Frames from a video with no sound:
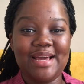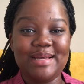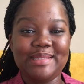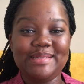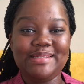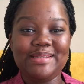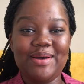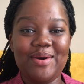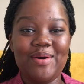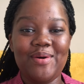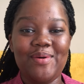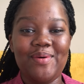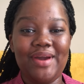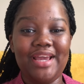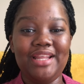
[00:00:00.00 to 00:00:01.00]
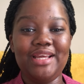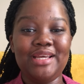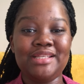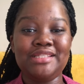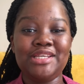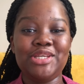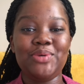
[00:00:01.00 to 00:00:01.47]
So, in
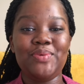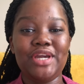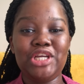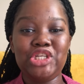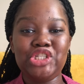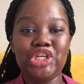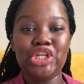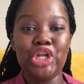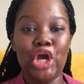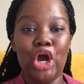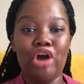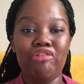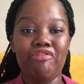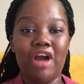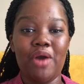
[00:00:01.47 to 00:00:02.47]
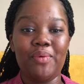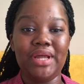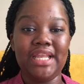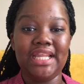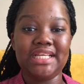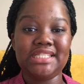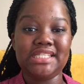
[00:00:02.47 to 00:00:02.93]
continuation of our
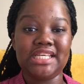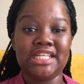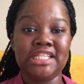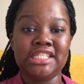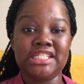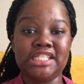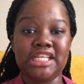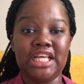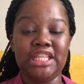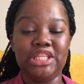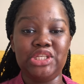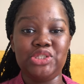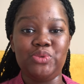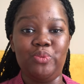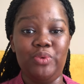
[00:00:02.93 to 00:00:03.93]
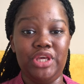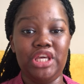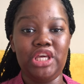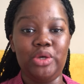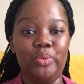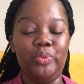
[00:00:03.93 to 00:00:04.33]
lessons this week,